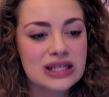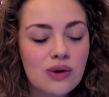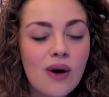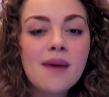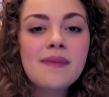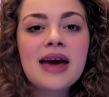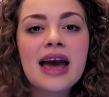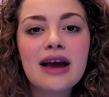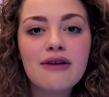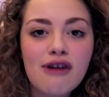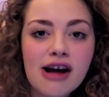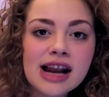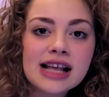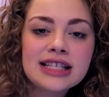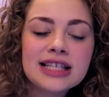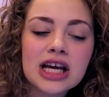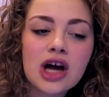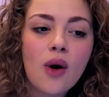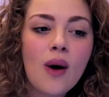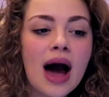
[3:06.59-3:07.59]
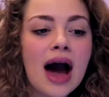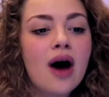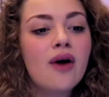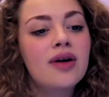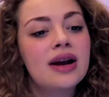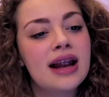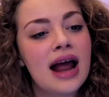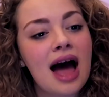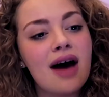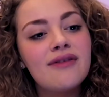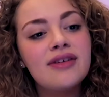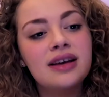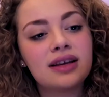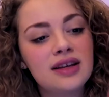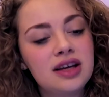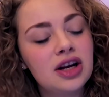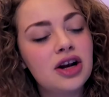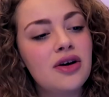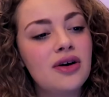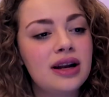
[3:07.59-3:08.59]
So I'm getting ready to go out and
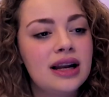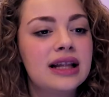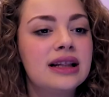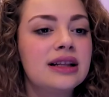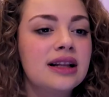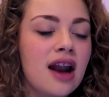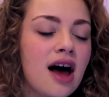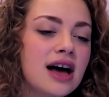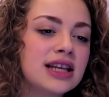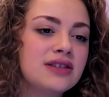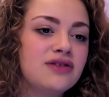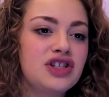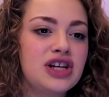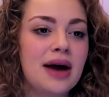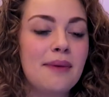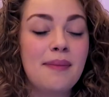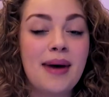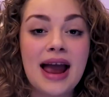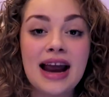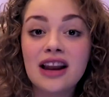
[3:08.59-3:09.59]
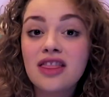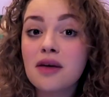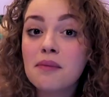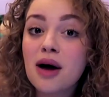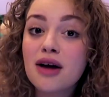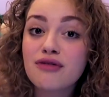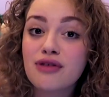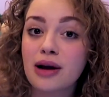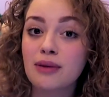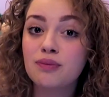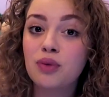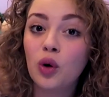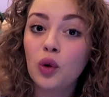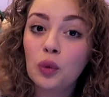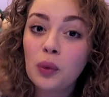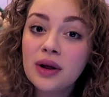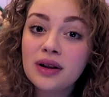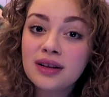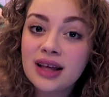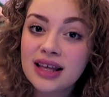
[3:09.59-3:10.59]
having, you know, a little glass of champagne and then my friend
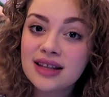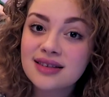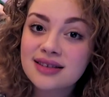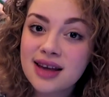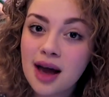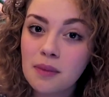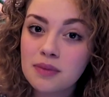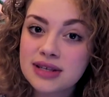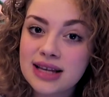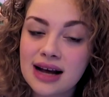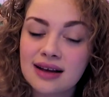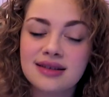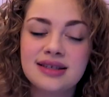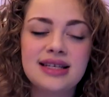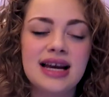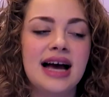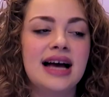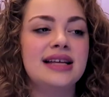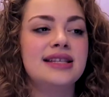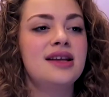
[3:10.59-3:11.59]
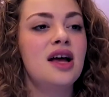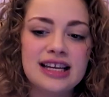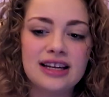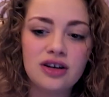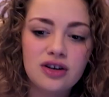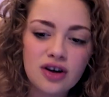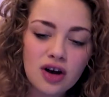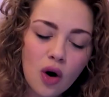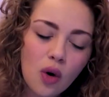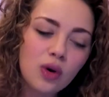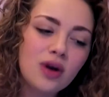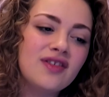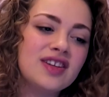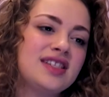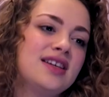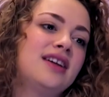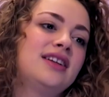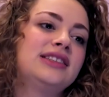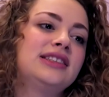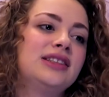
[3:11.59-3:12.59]
Paul Wilkins comes downstairs and all of a
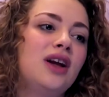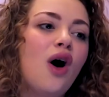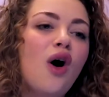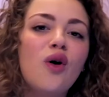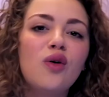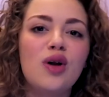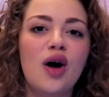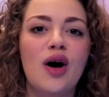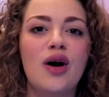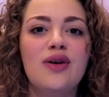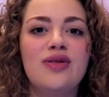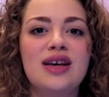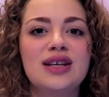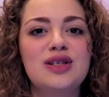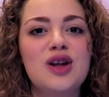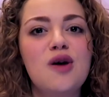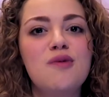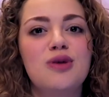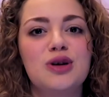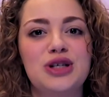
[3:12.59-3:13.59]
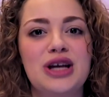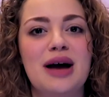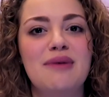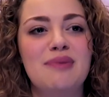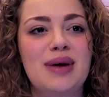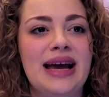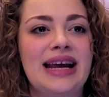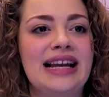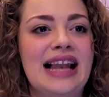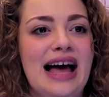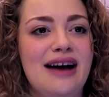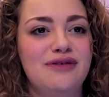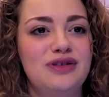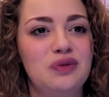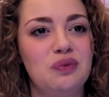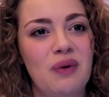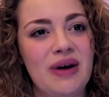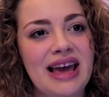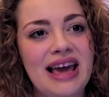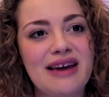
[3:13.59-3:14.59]
sudden, oh no, there's no more champagne
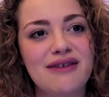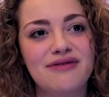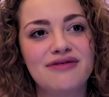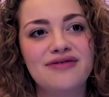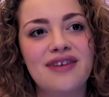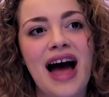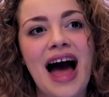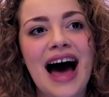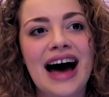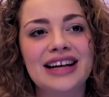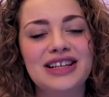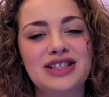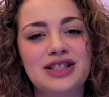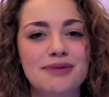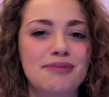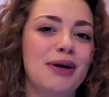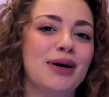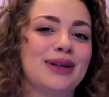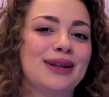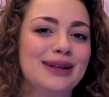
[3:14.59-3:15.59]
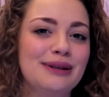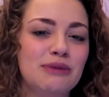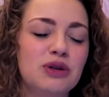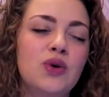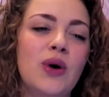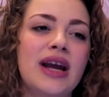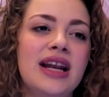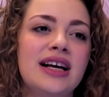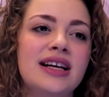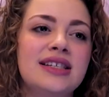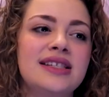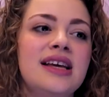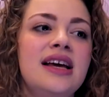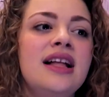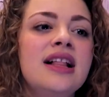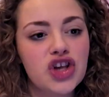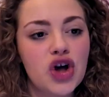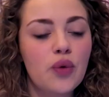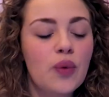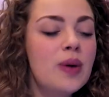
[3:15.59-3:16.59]
left, we've had the bottle between us.
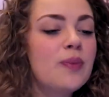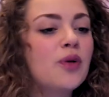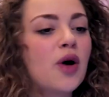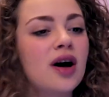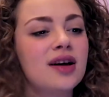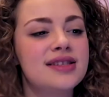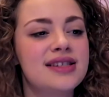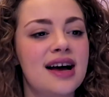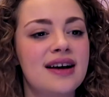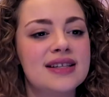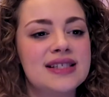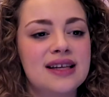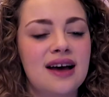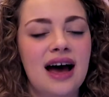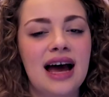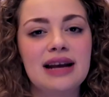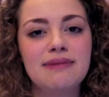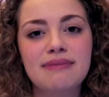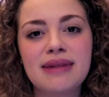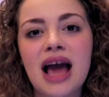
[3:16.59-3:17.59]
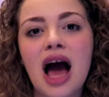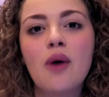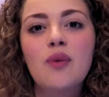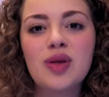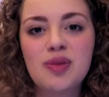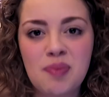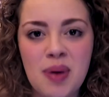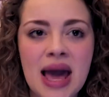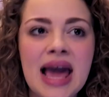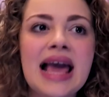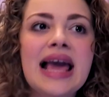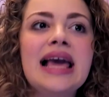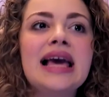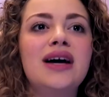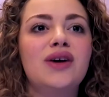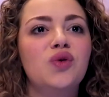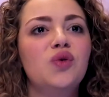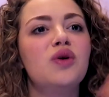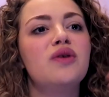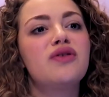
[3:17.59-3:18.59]
So we prance outside, meet up with Pete
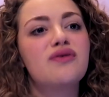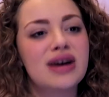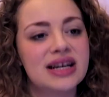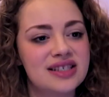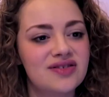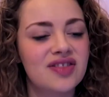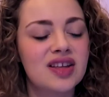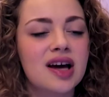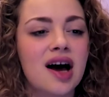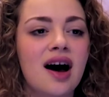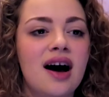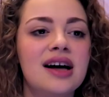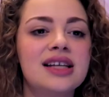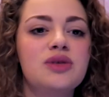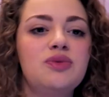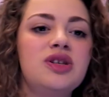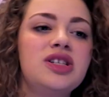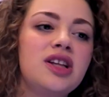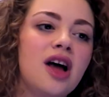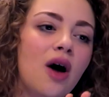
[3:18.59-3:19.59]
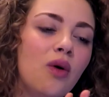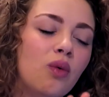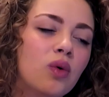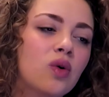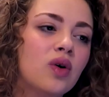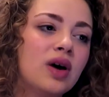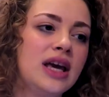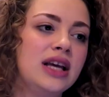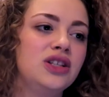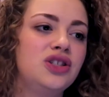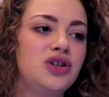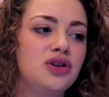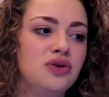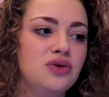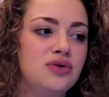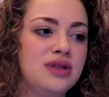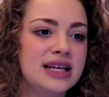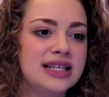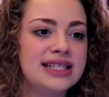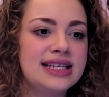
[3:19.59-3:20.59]
and all of the rest of the cast and we start walking
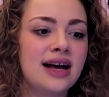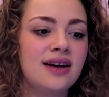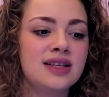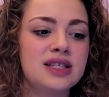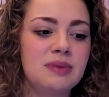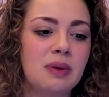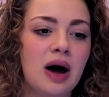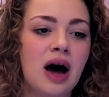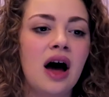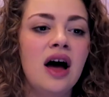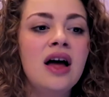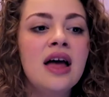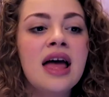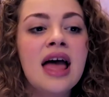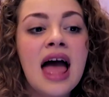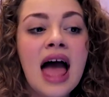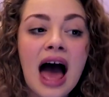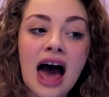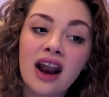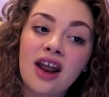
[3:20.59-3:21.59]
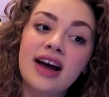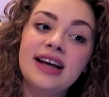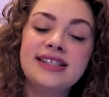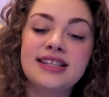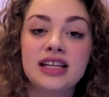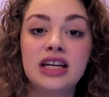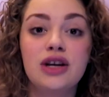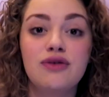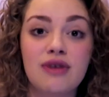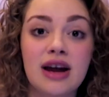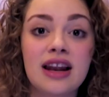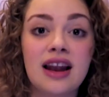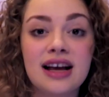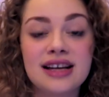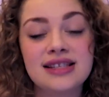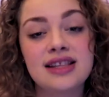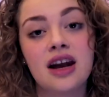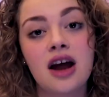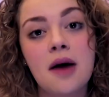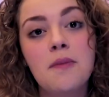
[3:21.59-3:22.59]
to this salsa bar and I suddenly
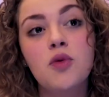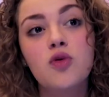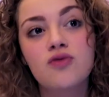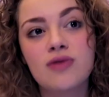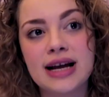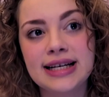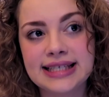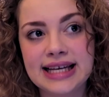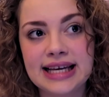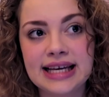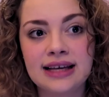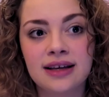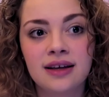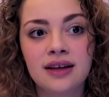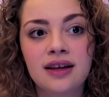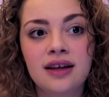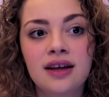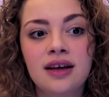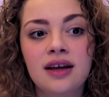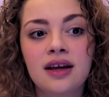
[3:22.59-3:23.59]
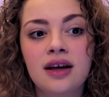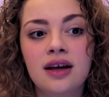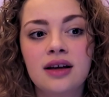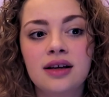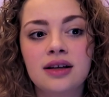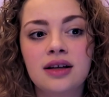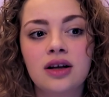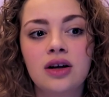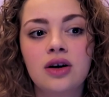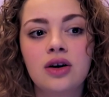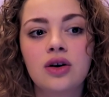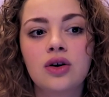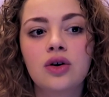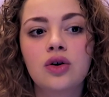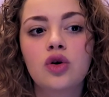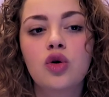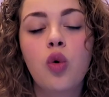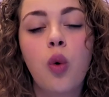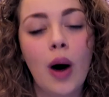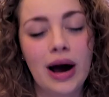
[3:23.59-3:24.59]
realise that I'm already
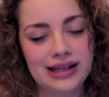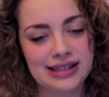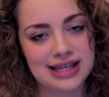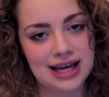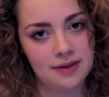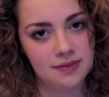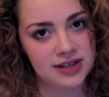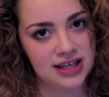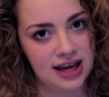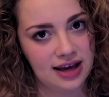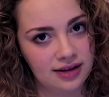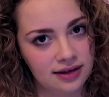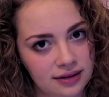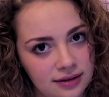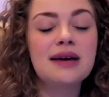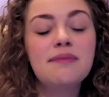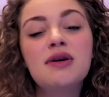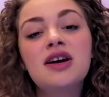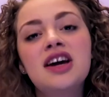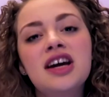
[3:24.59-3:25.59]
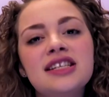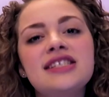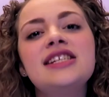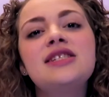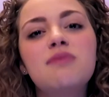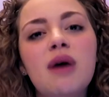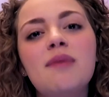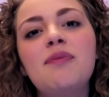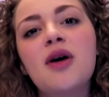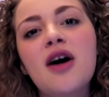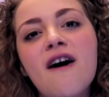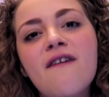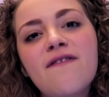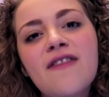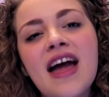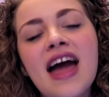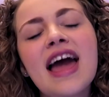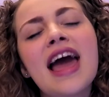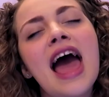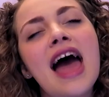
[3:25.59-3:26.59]
quite tipsy. And because it's my
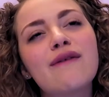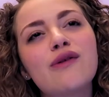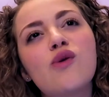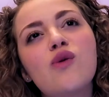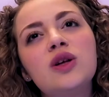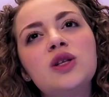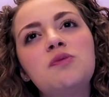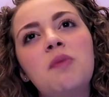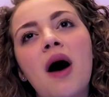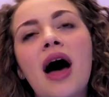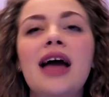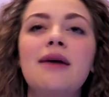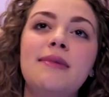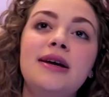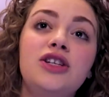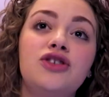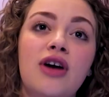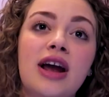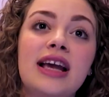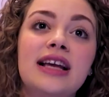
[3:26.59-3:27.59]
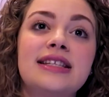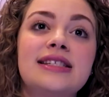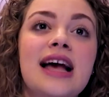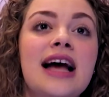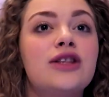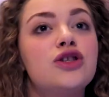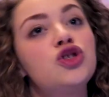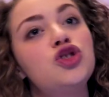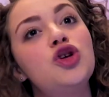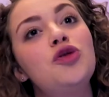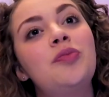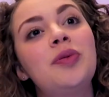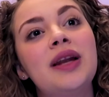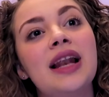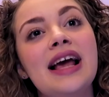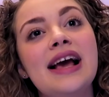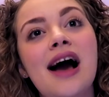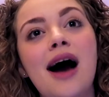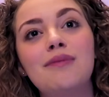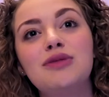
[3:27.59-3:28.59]
birthday, everyone's buying me drinks and
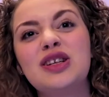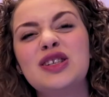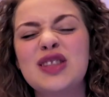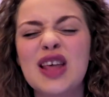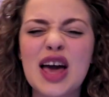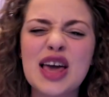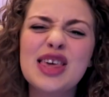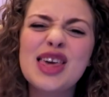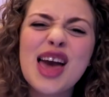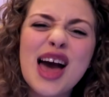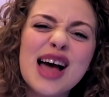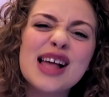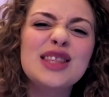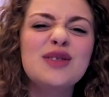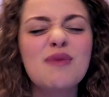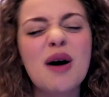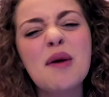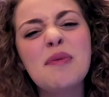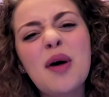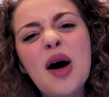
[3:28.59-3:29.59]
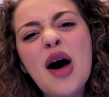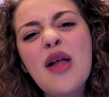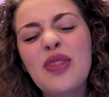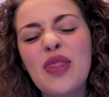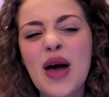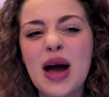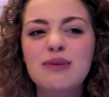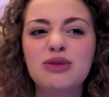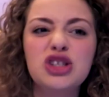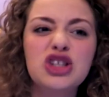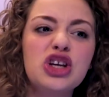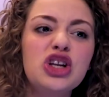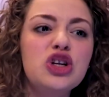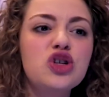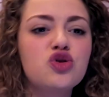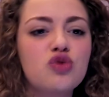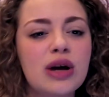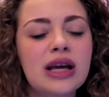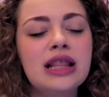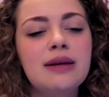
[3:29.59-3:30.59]
stupidly I'm just like, yeah, it's my birthday, I'm just gonna
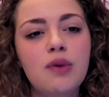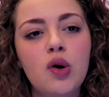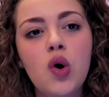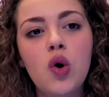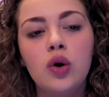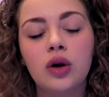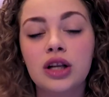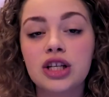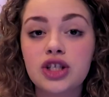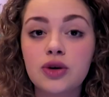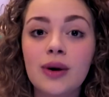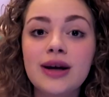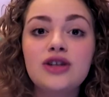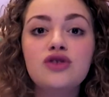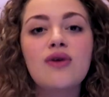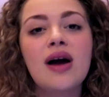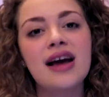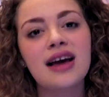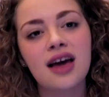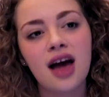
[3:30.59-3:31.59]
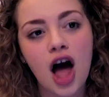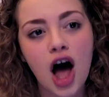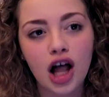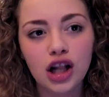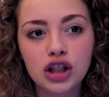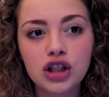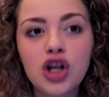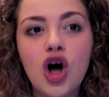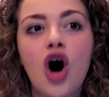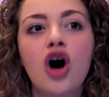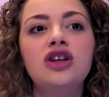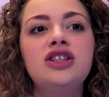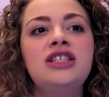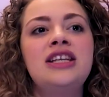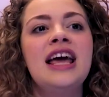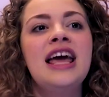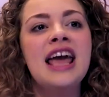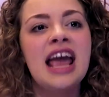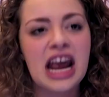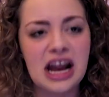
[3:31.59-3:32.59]
drink them all. And so I drank a
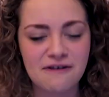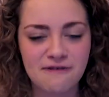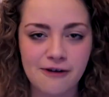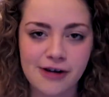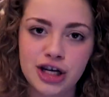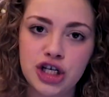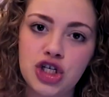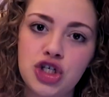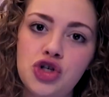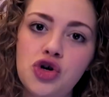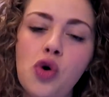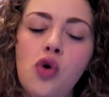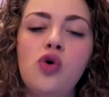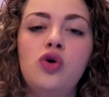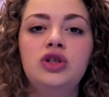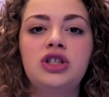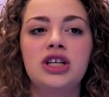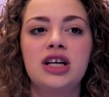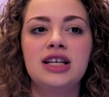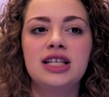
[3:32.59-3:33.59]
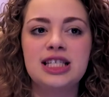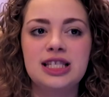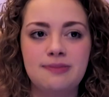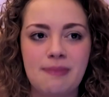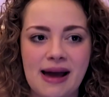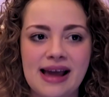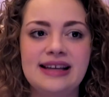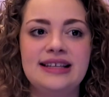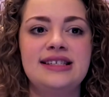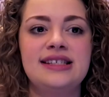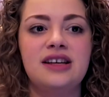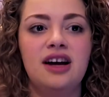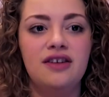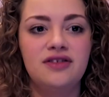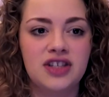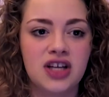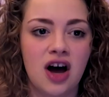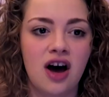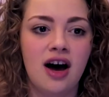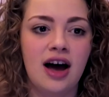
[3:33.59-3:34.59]
lot in a very short space
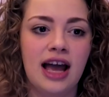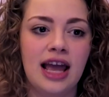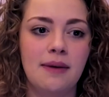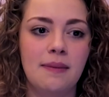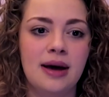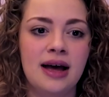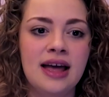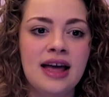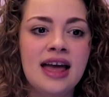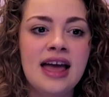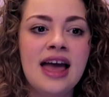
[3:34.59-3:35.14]
of time.